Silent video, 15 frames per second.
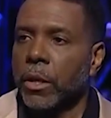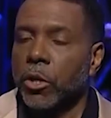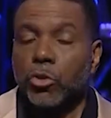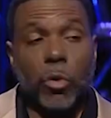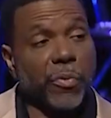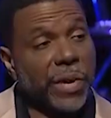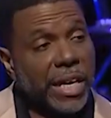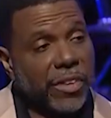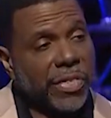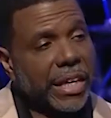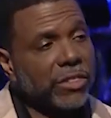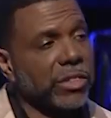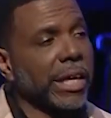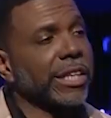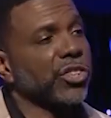So if
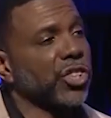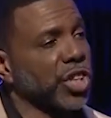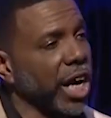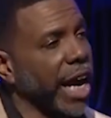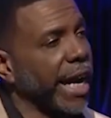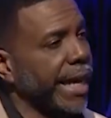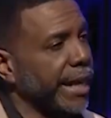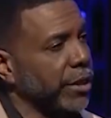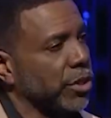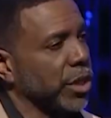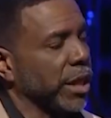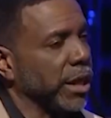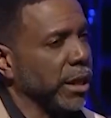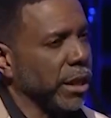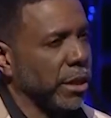anything's going to change
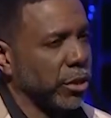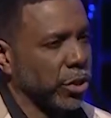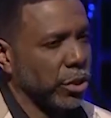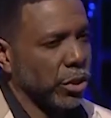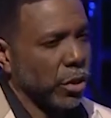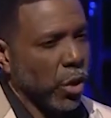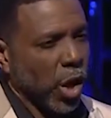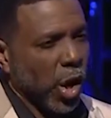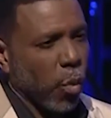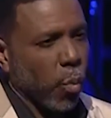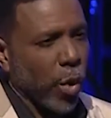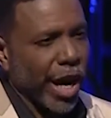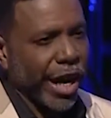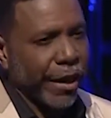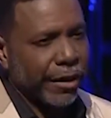in this
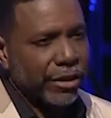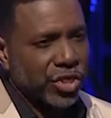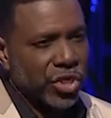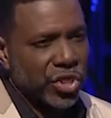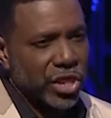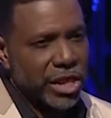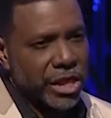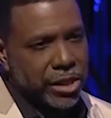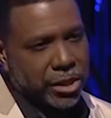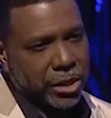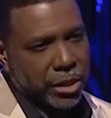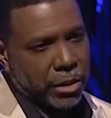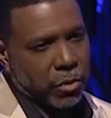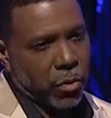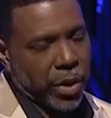weird
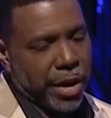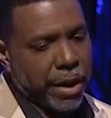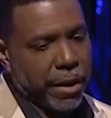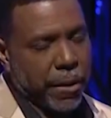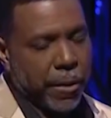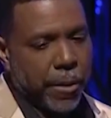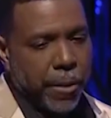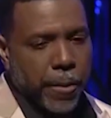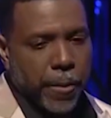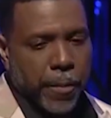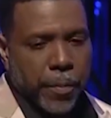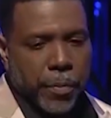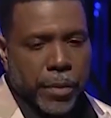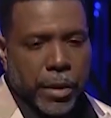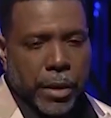season where
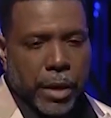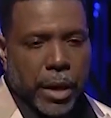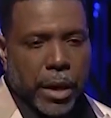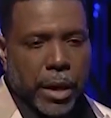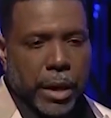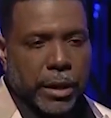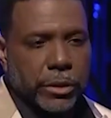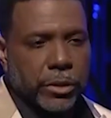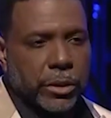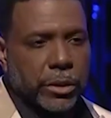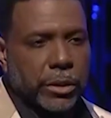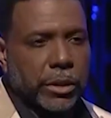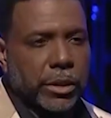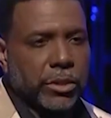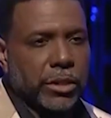uh,
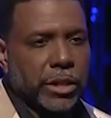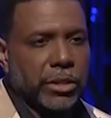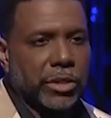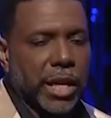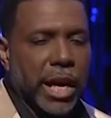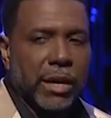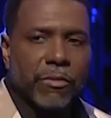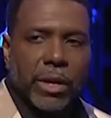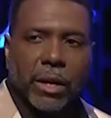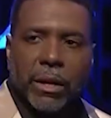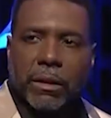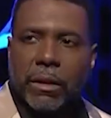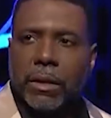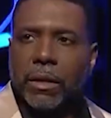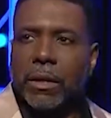this, this kind of
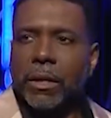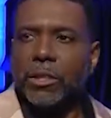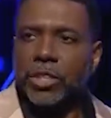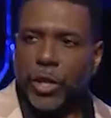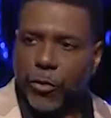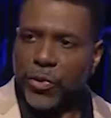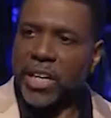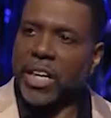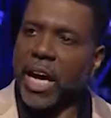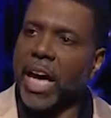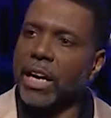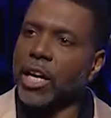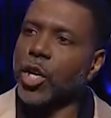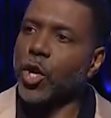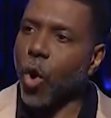a different
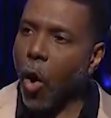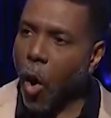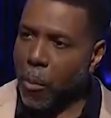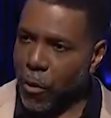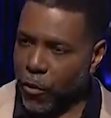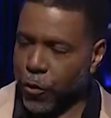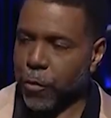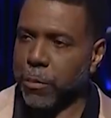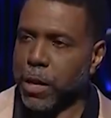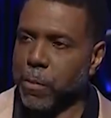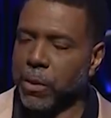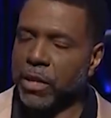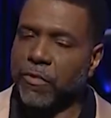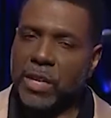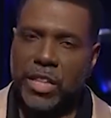kind of normal for people, if